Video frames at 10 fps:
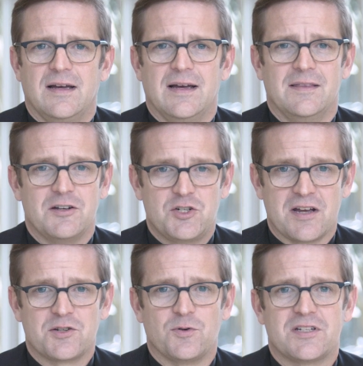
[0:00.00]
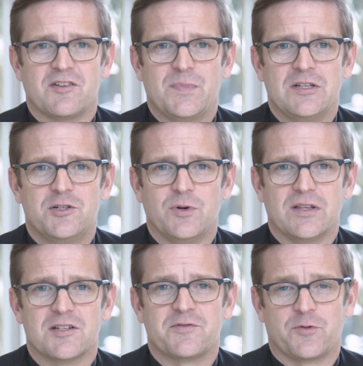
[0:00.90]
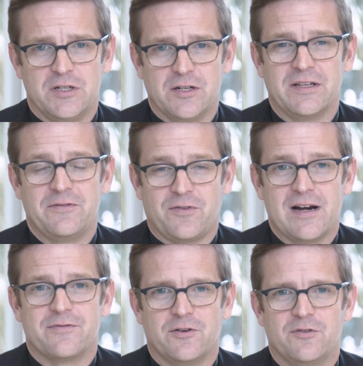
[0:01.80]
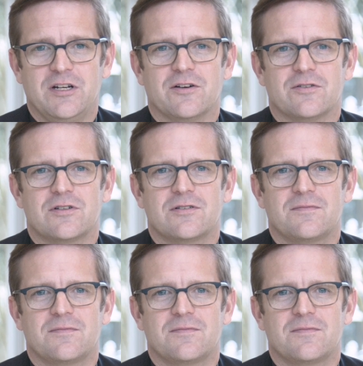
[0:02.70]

And the Jesuits have been doing this for nearly 500 years.